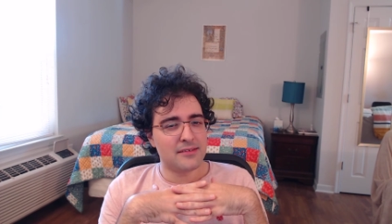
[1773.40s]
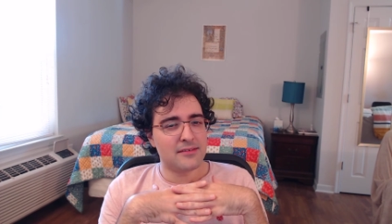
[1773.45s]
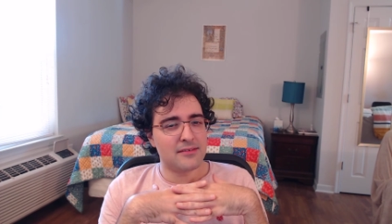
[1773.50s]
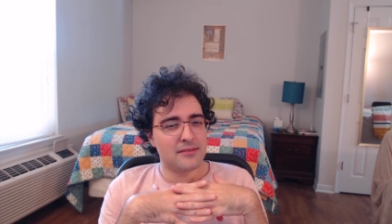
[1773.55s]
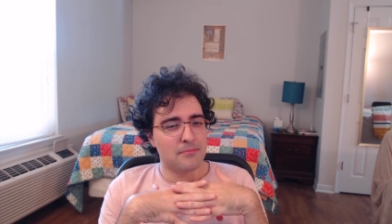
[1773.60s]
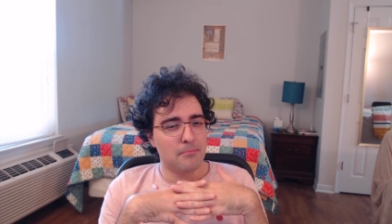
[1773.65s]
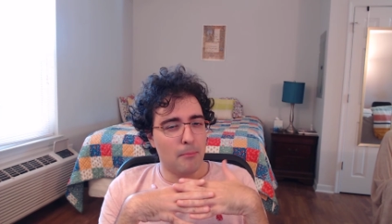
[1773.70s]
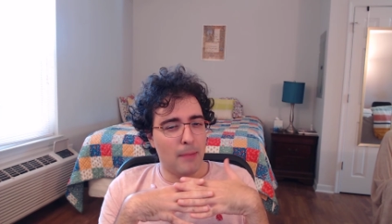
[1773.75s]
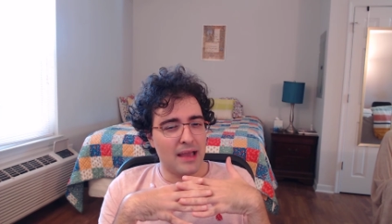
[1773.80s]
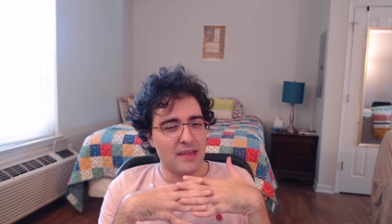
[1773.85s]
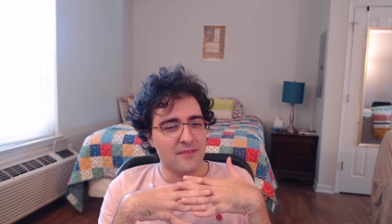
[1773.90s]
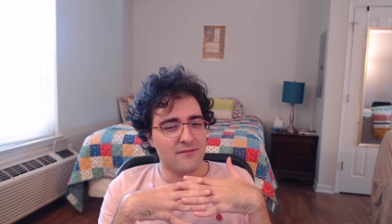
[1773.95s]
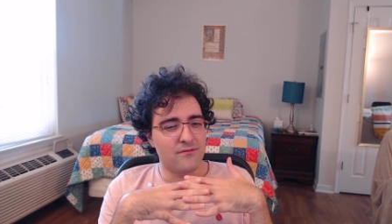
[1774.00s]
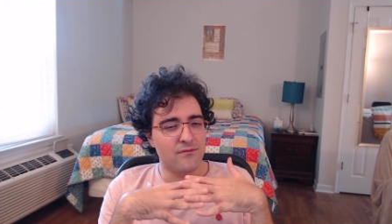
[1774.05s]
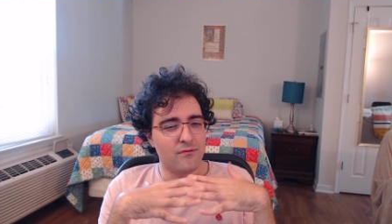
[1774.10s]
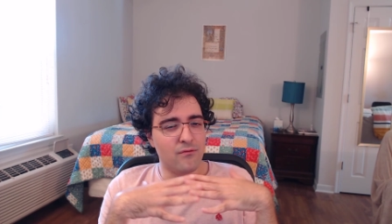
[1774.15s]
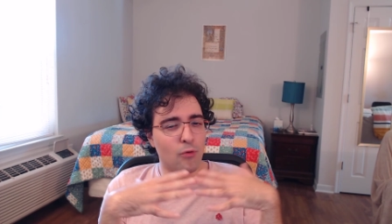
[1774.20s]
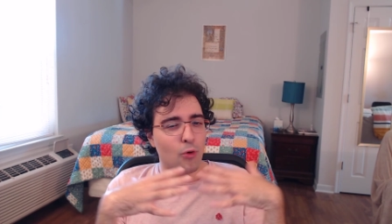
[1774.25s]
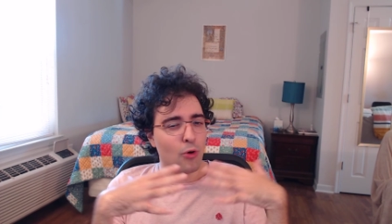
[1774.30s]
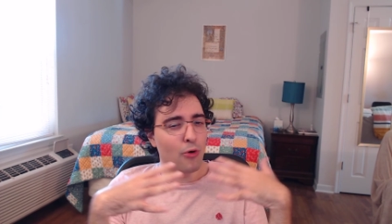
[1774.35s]
my
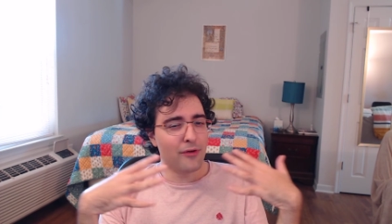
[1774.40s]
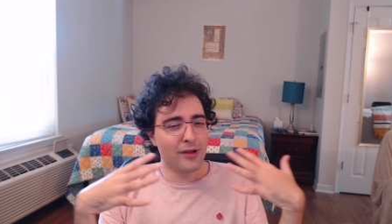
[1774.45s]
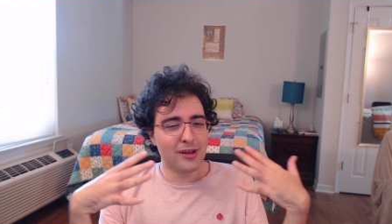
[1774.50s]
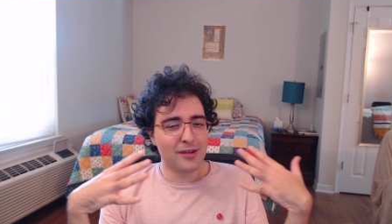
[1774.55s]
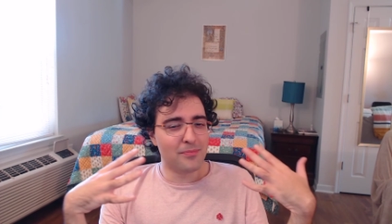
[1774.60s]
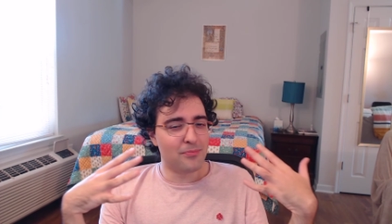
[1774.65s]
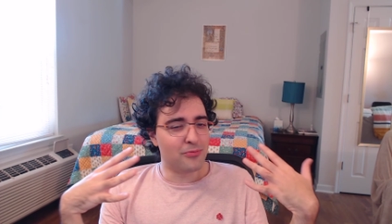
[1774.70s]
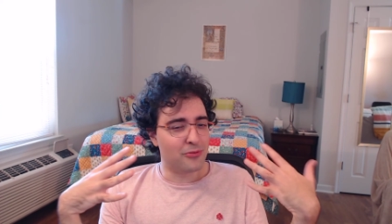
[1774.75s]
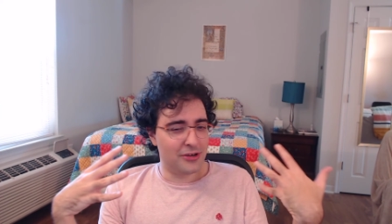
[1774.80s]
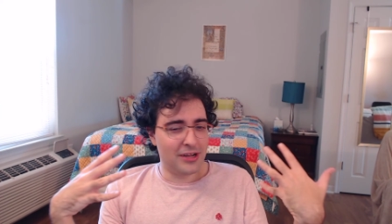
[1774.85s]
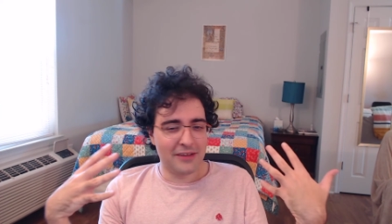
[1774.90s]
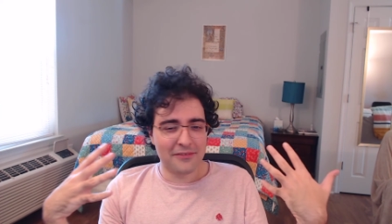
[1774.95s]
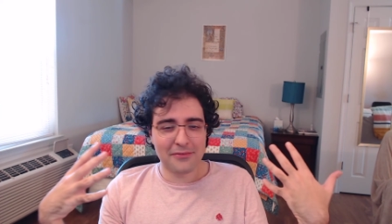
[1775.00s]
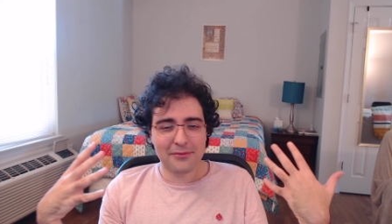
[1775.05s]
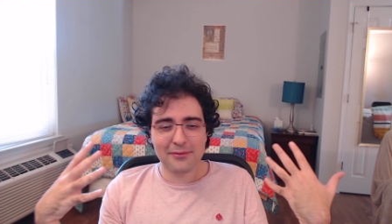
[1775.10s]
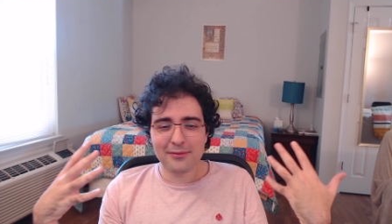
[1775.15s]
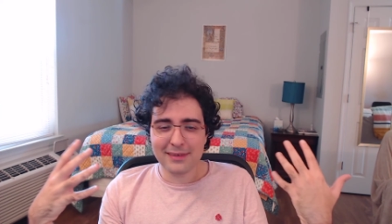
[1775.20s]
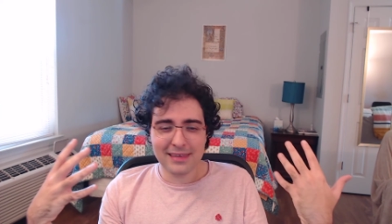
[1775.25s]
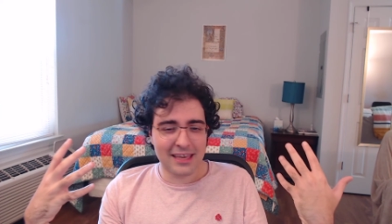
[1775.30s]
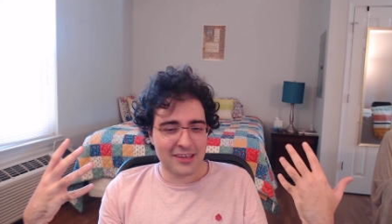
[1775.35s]
Vorin
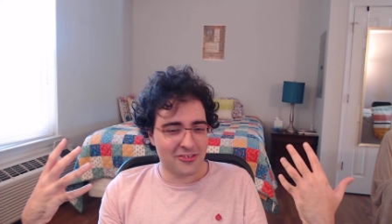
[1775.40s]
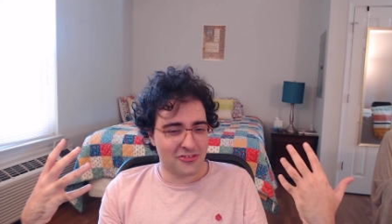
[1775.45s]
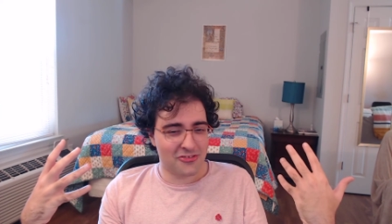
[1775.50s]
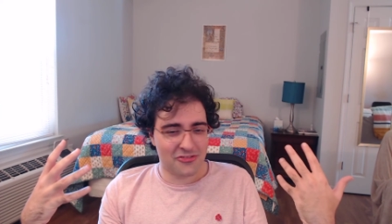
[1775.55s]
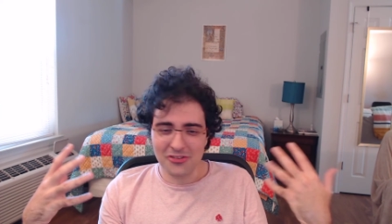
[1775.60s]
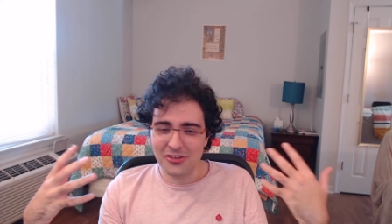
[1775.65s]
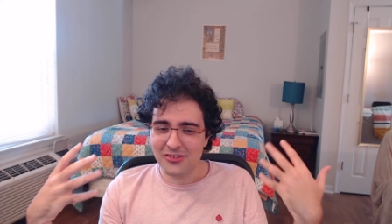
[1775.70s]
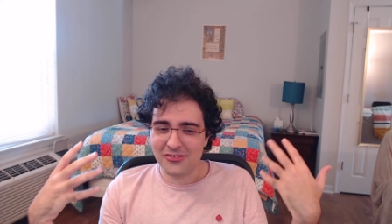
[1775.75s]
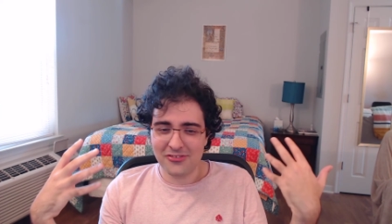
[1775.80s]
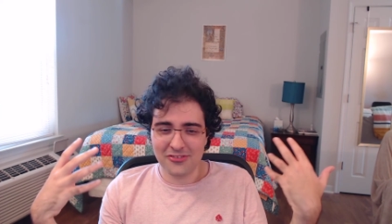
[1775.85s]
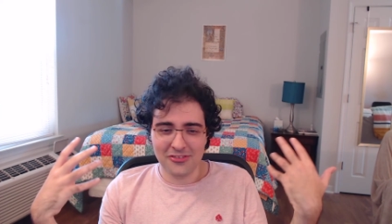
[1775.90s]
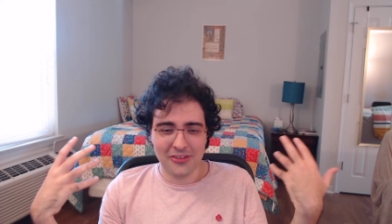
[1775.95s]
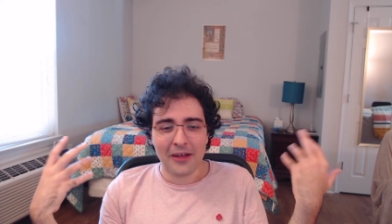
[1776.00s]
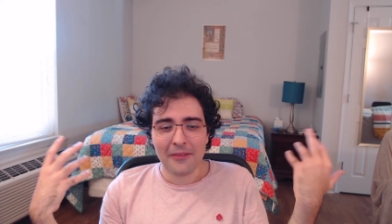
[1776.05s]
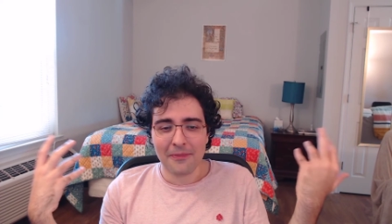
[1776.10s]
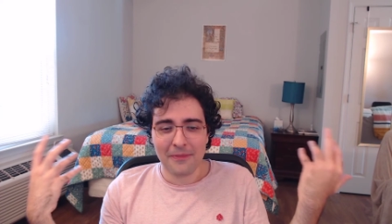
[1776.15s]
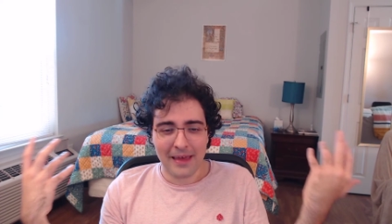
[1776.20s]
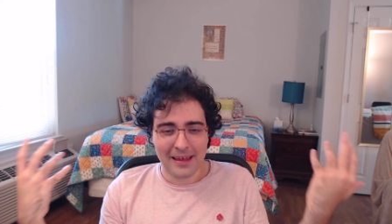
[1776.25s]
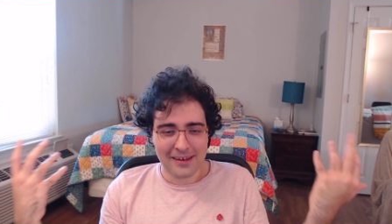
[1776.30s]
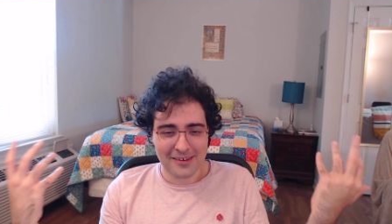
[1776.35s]
pronunciation is
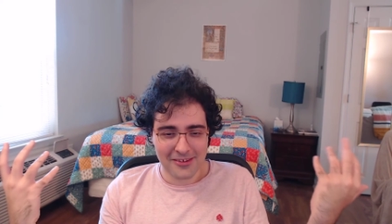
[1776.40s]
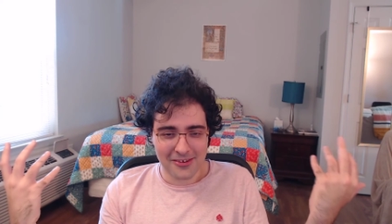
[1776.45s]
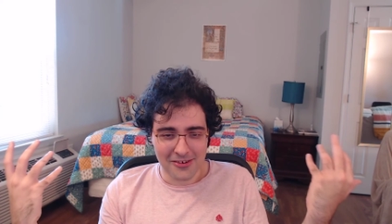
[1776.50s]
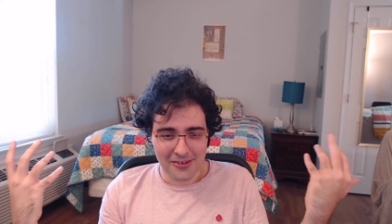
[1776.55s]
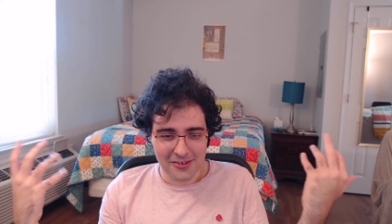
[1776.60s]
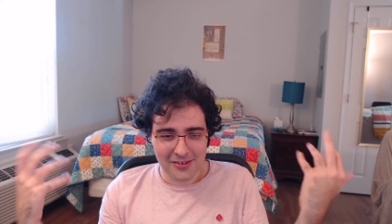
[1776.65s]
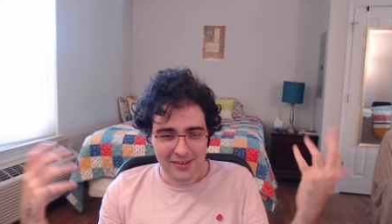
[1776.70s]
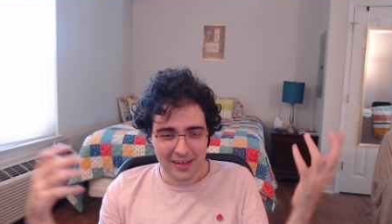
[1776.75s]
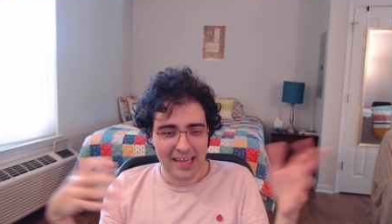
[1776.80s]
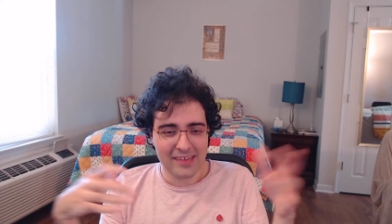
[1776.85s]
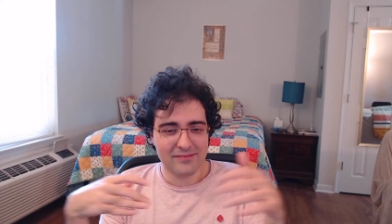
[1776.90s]
not that good.